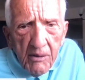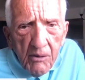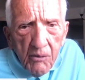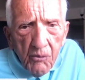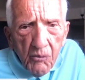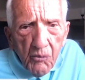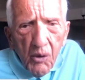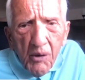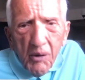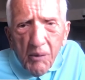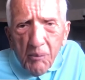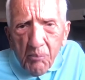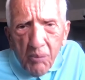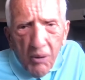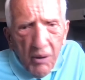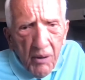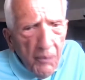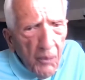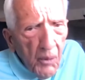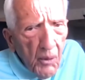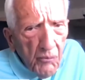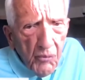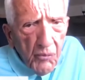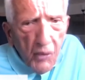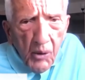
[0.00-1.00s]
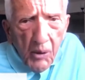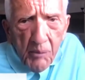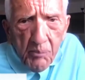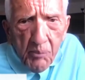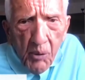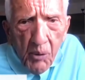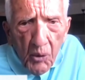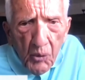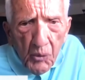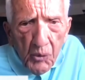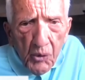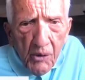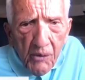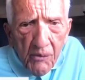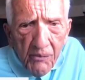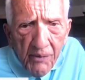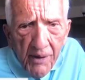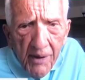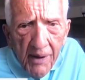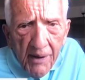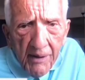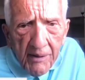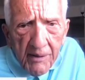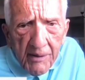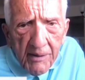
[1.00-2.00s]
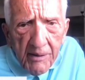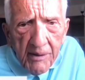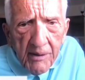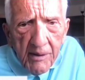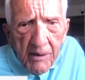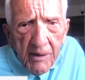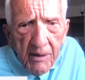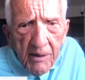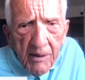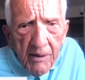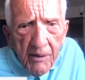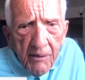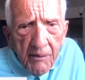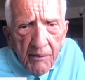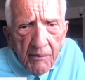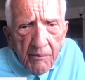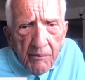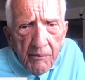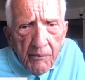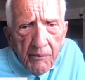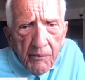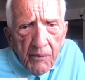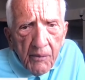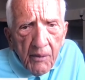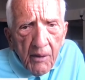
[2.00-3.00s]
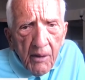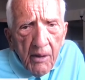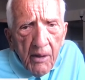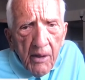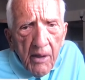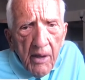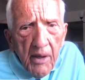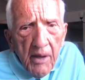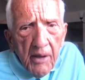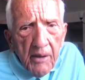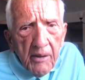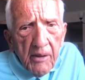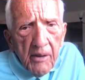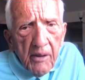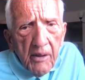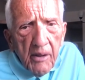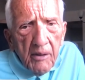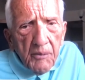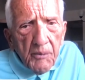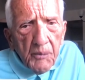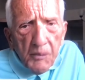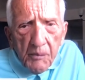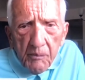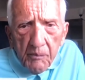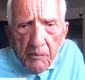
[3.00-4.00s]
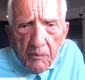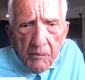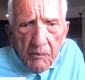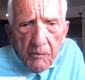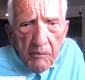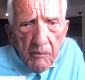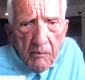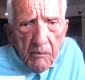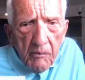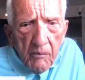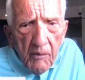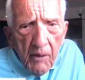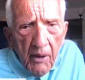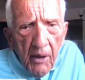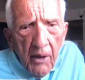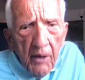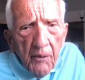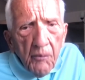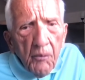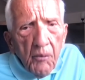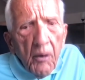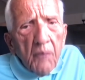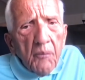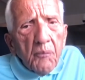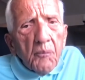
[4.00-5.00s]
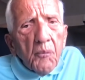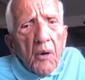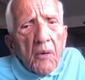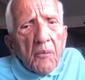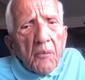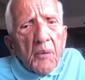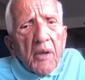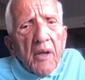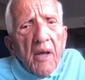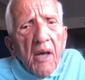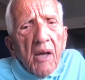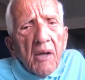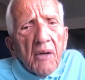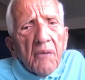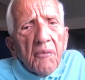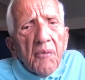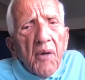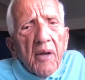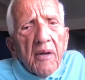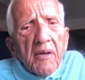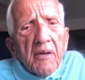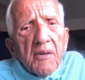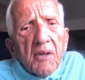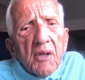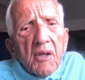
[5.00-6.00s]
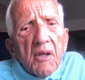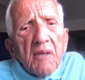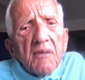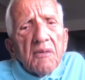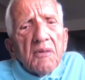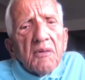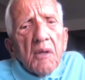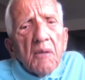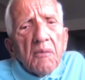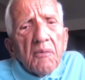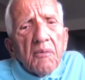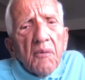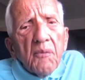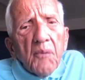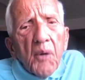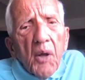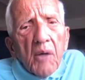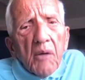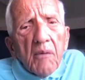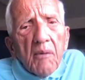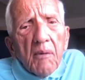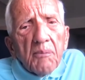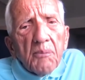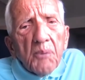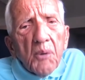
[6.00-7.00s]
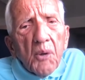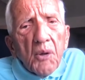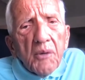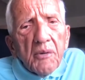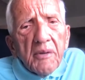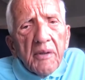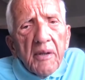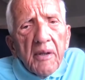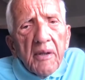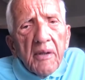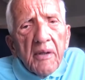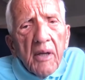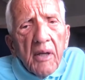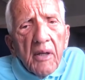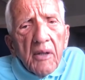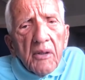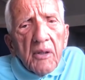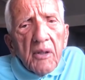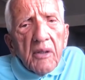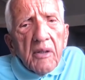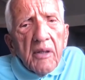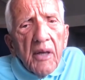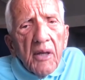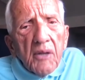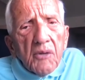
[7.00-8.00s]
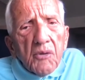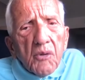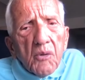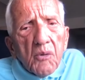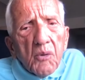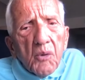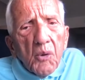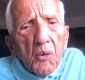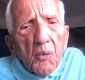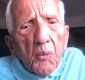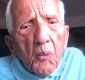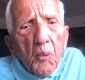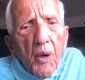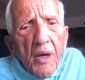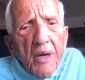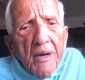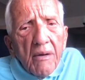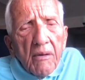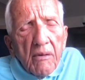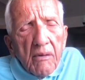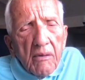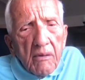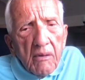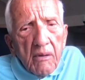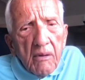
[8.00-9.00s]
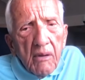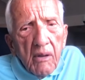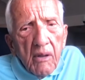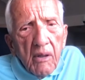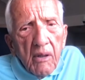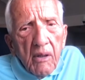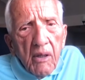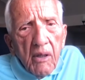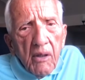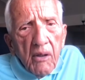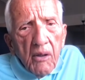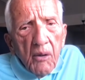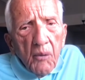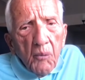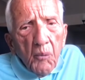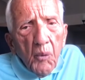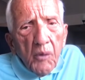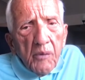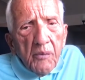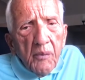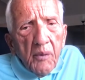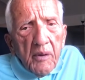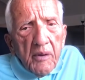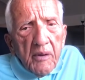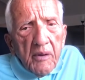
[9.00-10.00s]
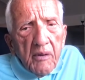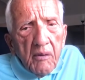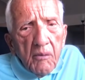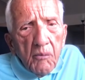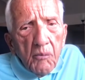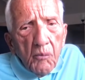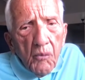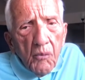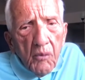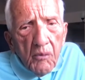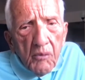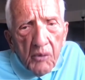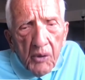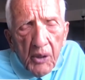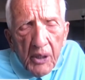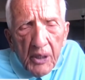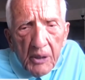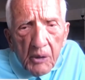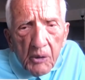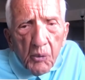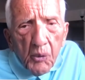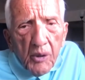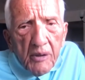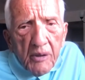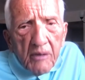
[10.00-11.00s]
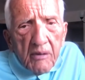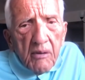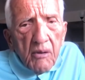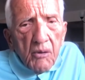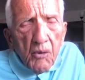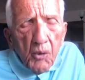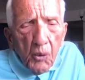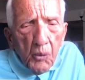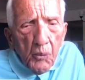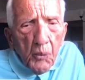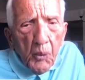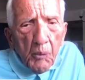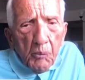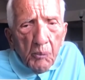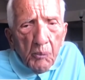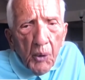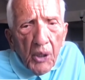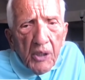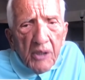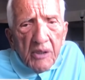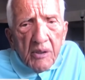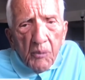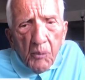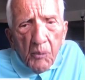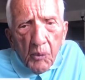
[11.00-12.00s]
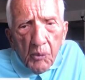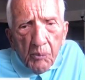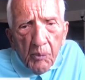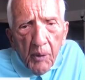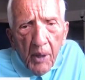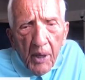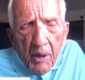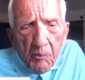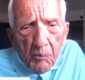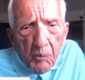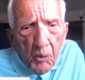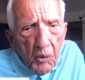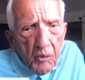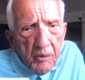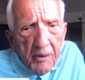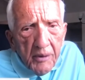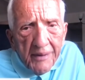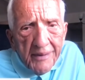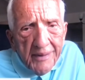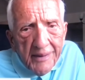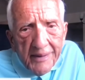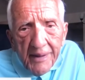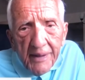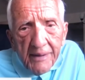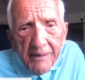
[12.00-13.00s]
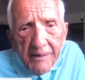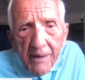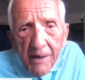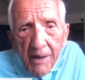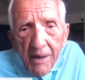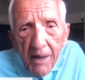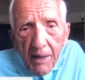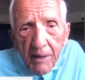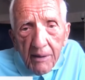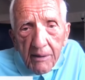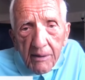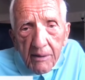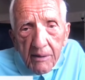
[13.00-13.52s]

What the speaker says: Very, very potent effect. And when we elevated the consumption of animal protein, the cancer grew well. When we decreased it or replaced it with plant protein, it did not.